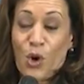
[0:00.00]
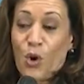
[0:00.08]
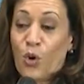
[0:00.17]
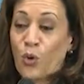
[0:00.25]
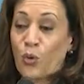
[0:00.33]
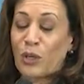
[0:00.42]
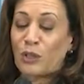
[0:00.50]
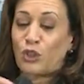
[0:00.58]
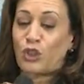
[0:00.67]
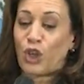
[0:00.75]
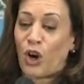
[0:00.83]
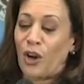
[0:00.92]
who
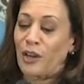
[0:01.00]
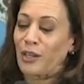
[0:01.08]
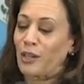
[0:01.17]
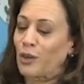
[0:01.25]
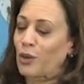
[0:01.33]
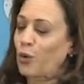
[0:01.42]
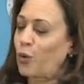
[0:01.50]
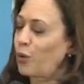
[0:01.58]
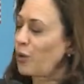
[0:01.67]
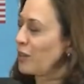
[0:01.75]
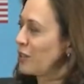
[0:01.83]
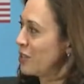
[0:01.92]
charted a
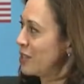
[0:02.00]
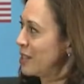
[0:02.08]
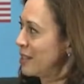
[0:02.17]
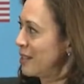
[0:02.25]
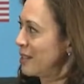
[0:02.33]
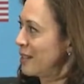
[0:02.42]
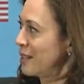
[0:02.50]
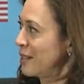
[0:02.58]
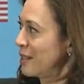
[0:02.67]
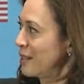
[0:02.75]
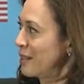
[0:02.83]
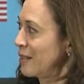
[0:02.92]
course
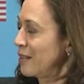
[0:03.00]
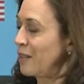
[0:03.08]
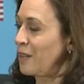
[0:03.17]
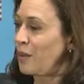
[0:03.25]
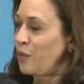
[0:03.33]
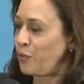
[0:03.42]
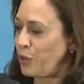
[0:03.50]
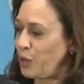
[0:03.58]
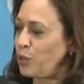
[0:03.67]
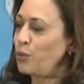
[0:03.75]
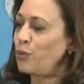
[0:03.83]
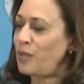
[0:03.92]
for
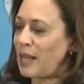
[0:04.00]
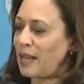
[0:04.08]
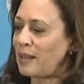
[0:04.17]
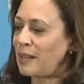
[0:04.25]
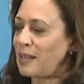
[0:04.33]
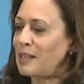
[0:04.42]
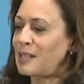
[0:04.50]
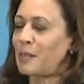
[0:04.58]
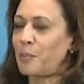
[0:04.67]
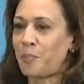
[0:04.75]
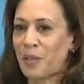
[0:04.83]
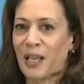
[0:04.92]
you then
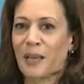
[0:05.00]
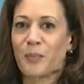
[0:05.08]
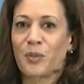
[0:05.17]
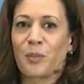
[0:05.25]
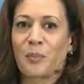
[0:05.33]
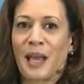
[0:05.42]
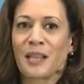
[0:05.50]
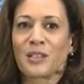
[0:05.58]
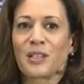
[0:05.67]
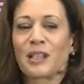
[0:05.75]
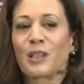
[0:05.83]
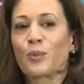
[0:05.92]
to pick up the
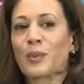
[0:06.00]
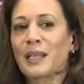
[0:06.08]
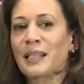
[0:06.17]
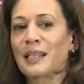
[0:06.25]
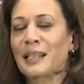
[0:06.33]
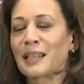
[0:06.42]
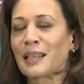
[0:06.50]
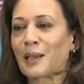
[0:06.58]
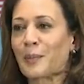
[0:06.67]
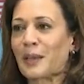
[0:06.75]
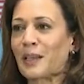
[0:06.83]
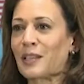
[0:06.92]
mantle. And the way that I think
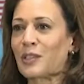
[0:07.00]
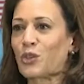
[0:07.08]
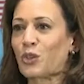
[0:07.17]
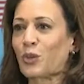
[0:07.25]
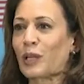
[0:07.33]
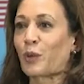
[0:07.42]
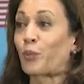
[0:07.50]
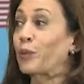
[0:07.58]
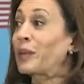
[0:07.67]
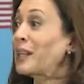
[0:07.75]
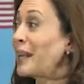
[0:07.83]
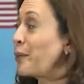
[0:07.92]
about it is, you know, like
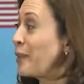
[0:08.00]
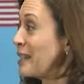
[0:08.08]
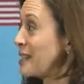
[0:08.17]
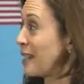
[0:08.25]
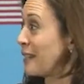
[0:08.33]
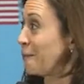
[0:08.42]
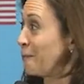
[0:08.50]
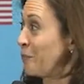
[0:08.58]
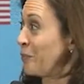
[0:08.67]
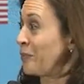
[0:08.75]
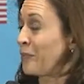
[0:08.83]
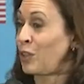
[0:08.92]
relay racing.
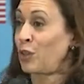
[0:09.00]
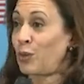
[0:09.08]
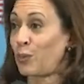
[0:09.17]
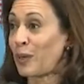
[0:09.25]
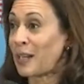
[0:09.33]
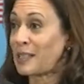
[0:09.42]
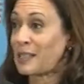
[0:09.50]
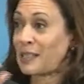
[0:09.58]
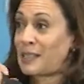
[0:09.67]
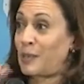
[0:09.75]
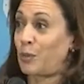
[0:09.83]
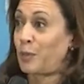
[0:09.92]
You know, you race
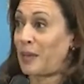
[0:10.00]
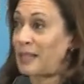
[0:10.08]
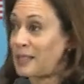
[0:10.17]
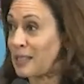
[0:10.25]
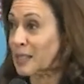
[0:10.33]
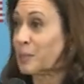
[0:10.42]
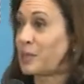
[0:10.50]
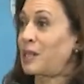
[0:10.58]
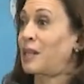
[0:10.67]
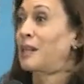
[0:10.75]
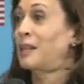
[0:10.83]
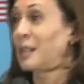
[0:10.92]
and someone passes the
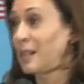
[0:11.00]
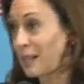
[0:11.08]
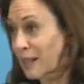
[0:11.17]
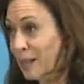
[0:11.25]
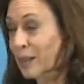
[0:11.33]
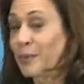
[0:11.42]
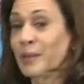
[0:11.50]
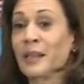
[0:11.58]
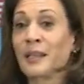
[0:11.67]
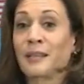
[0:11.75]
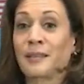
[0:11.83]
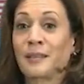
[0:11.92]
baton and then,
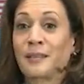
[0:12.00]
right?